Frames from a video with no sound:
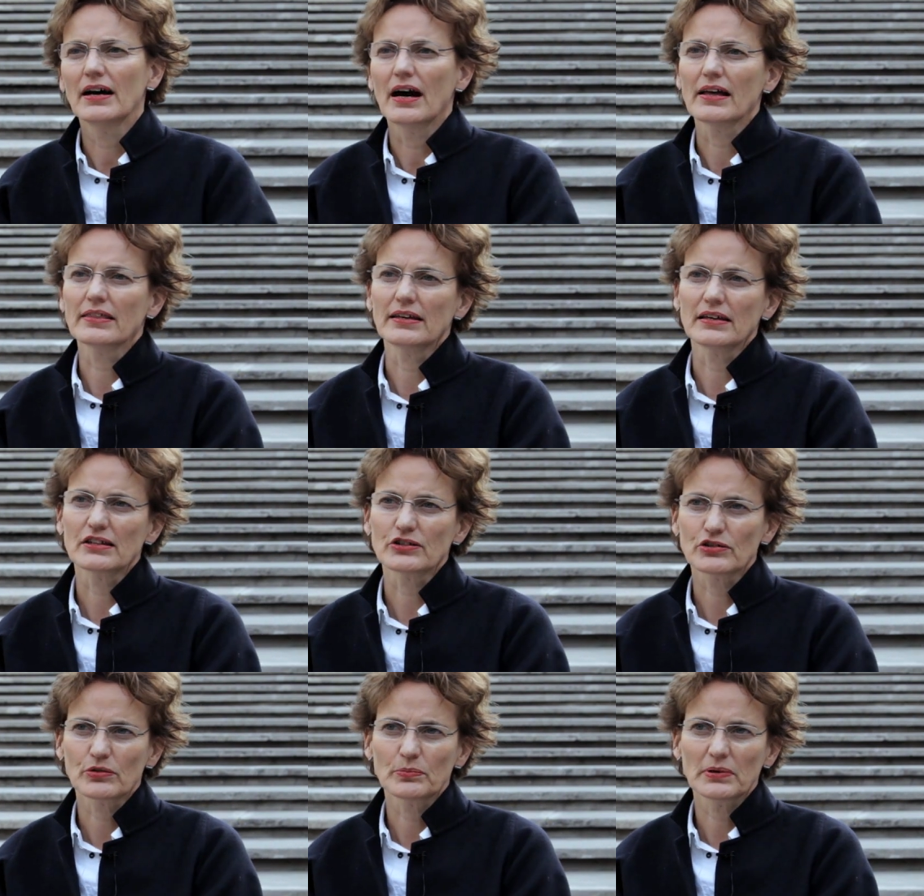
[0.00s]
I think
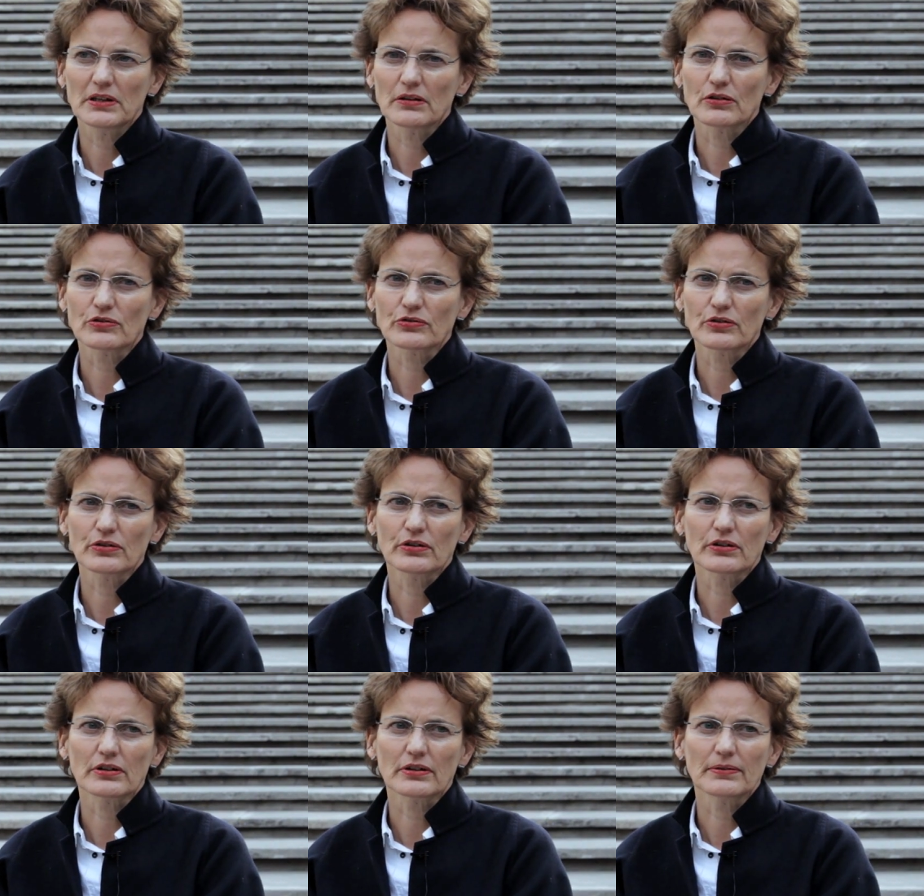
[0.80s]
it should be also
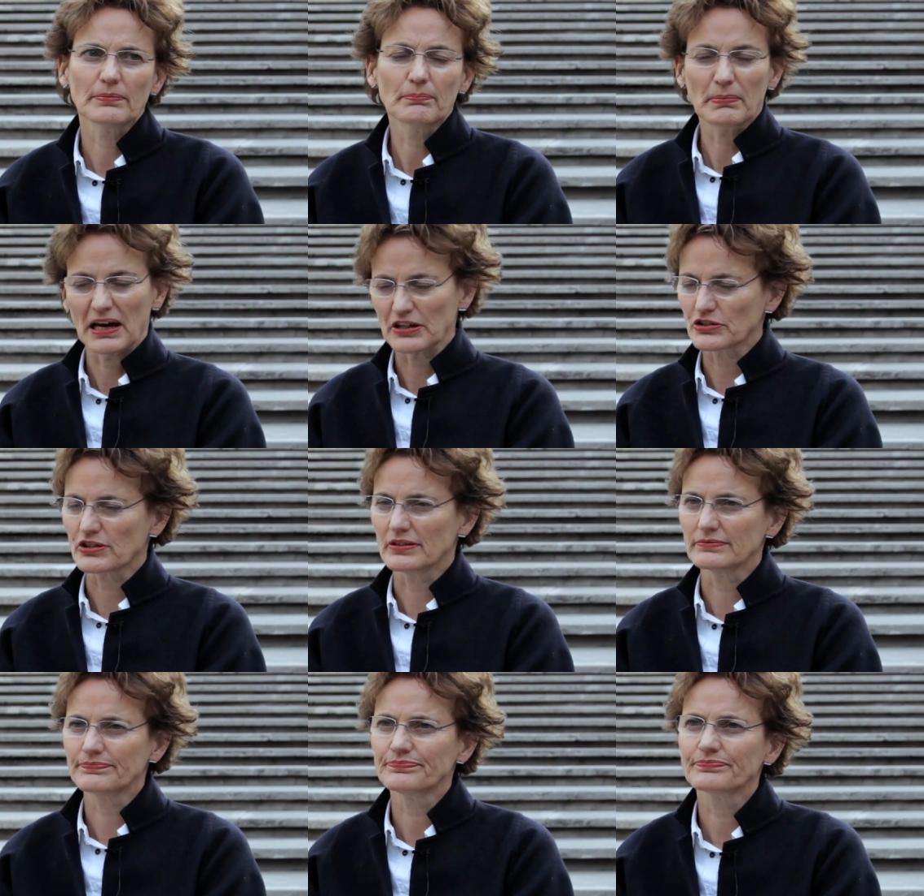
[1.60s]
your
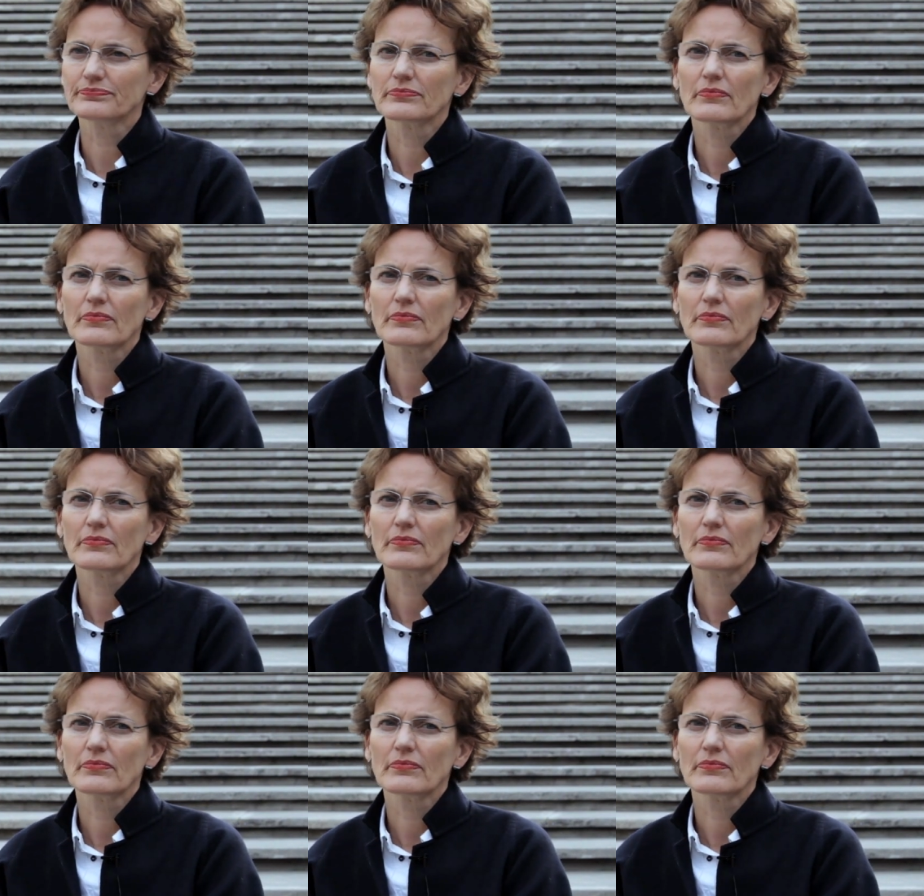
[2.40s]
passion